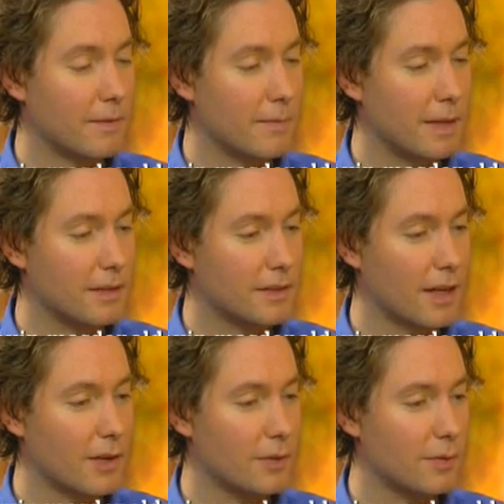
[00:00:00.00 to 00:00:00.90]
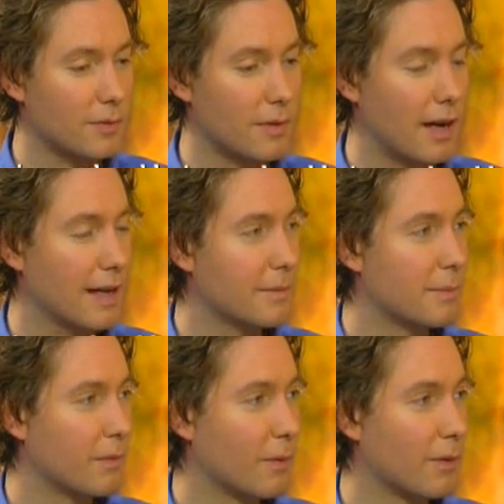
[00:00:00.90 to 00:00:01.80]
from being so hyped
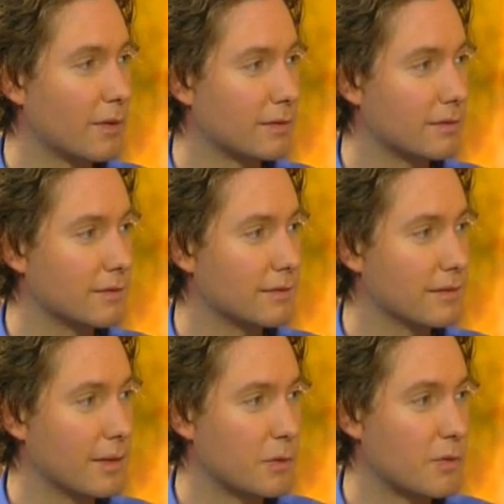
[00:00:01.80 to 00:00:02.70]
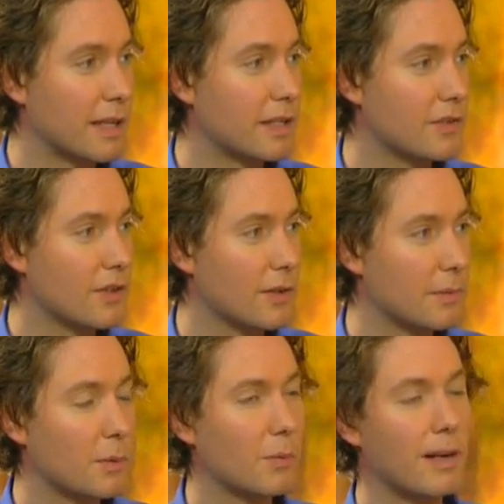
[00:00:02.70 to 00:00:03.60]
before it was released. You know, there
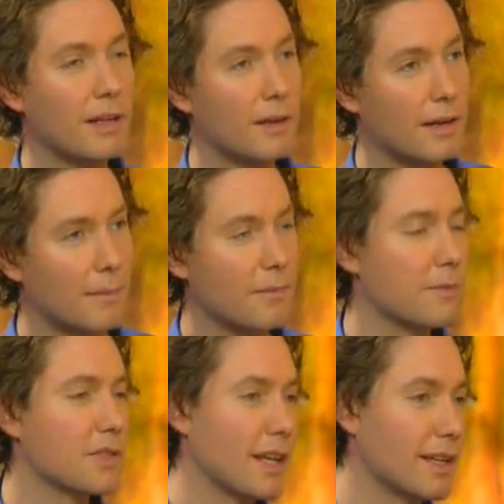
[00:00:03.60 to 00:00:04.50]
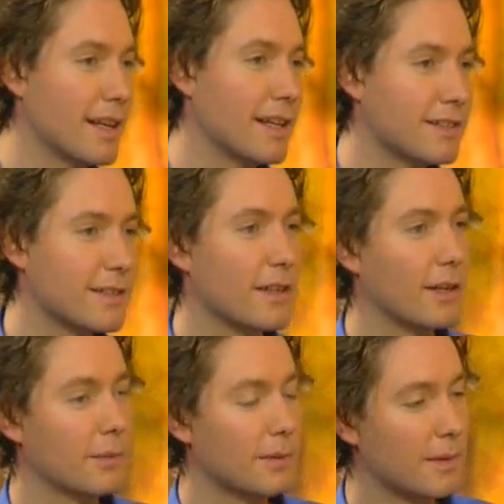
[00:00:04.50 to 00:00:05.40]
was already, you know, come from Sundance, you
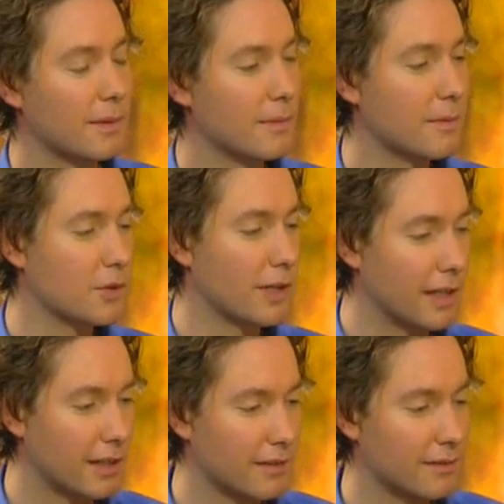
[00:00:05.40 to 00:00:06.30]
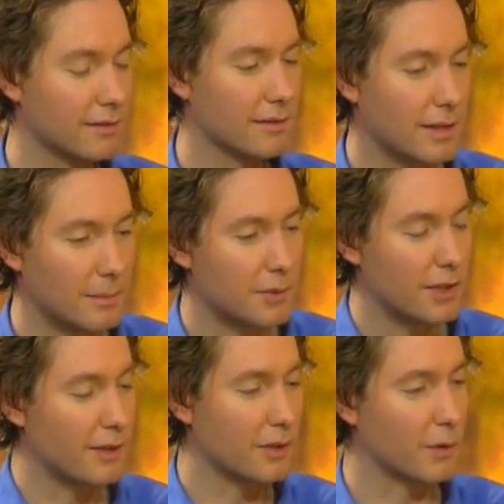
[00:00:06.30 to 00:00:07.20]
know, with trailing
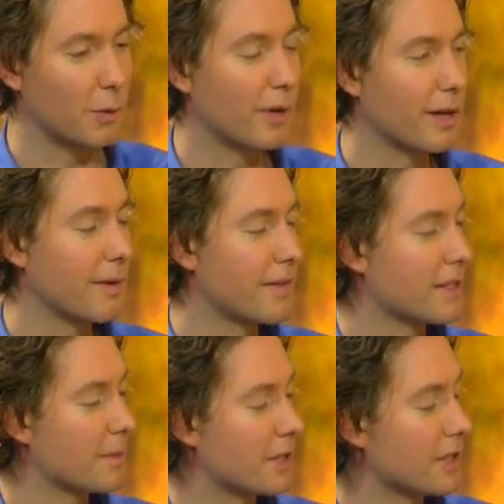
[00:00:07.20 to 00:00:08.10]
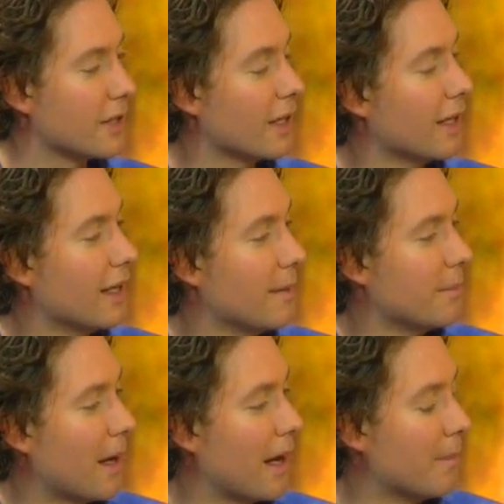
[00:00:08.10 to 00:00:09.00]
showers of glory, or whatever the expression is,
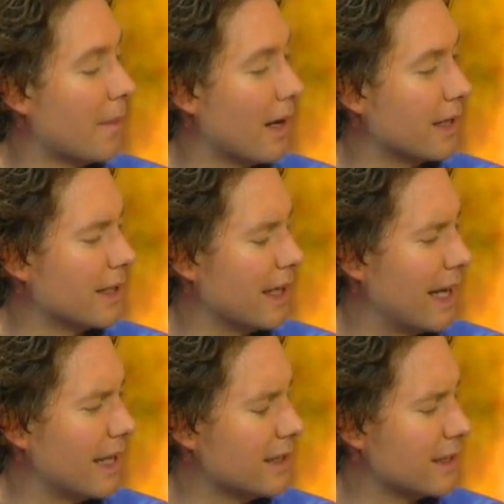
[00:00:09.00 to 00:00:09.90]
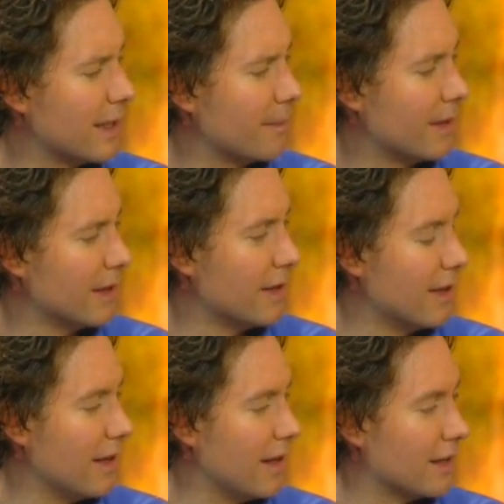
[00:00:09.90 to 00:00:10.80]
behind it. And
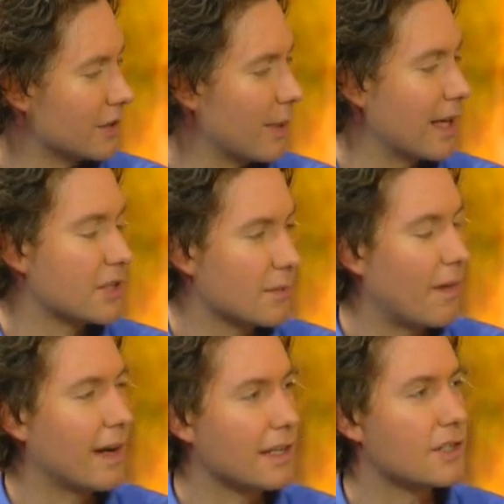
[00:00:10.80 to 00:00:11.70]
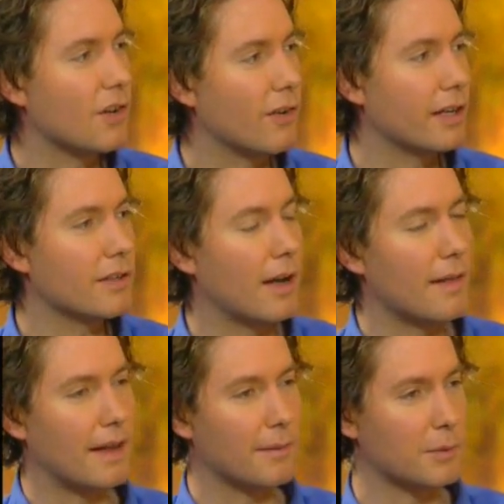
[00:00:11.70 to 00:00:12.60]
so when I finally saw it, you know, I
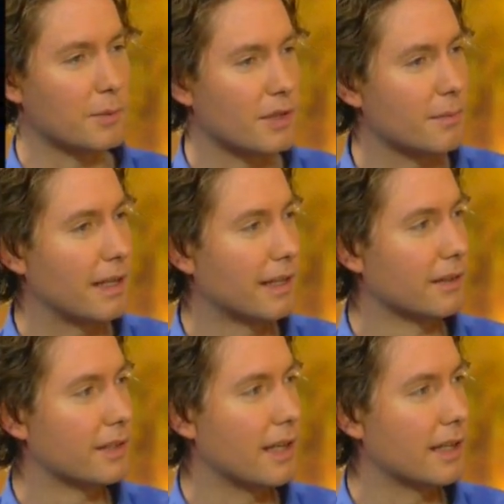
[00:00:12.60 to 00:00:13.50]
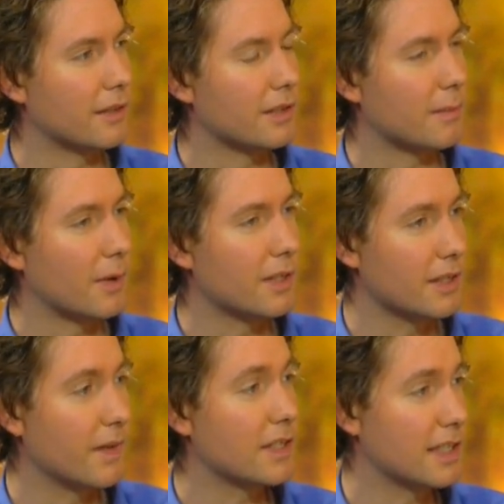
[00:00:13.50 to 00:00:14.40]
think I was always going to be a little disappointed.
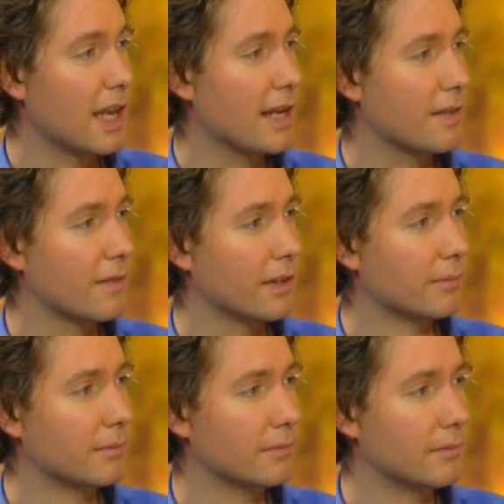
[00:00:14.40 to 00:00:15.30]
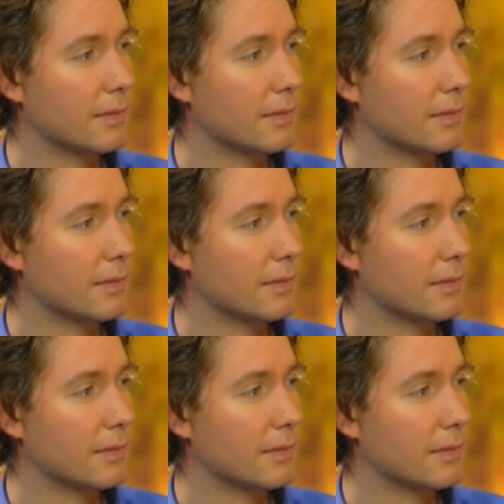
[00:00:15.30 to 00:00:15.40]
It's a very slight film,